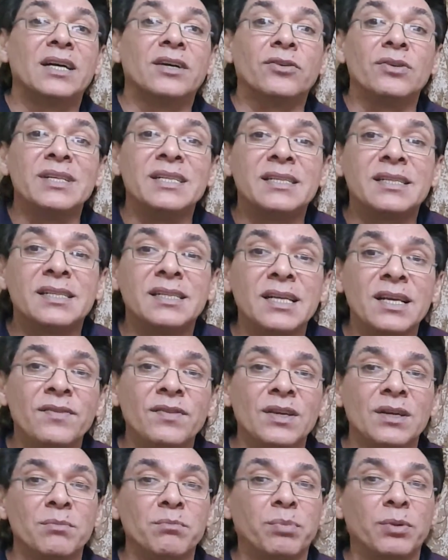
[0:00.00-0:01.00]

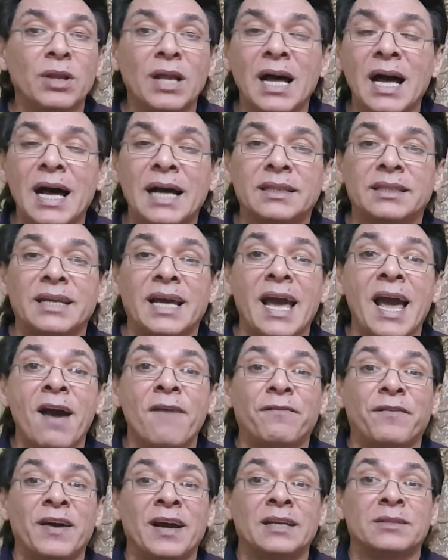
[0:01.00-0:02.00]
receiving blood
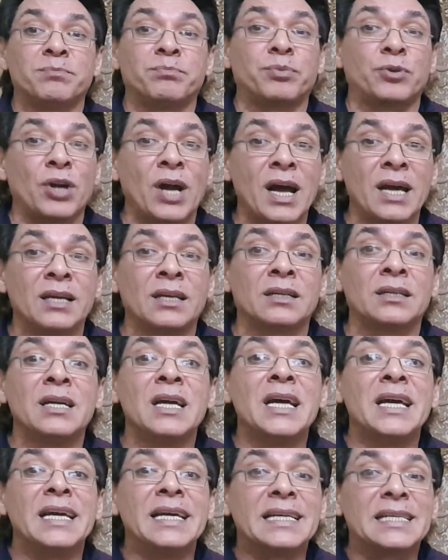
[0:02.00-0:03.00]
have had prior
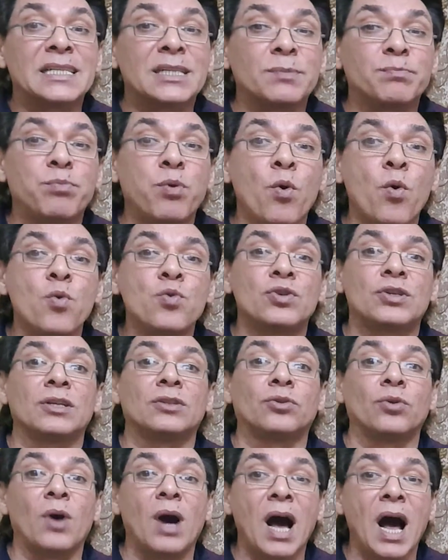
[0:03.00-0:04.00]

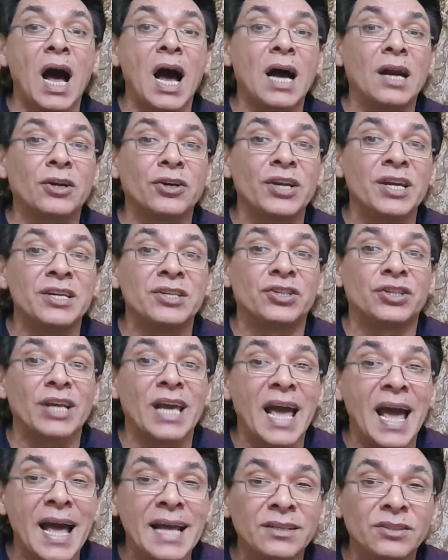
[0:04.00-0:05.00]
exposure to
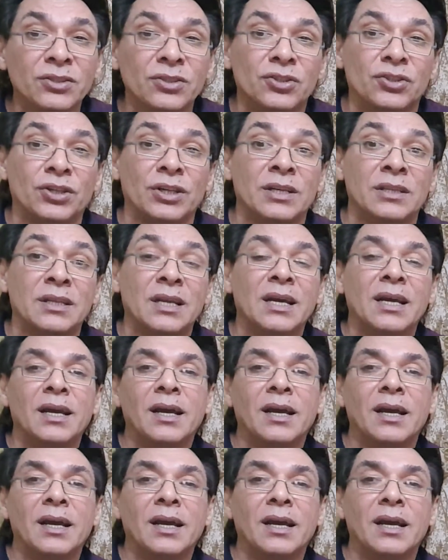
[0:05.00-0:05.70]
Rh antigen,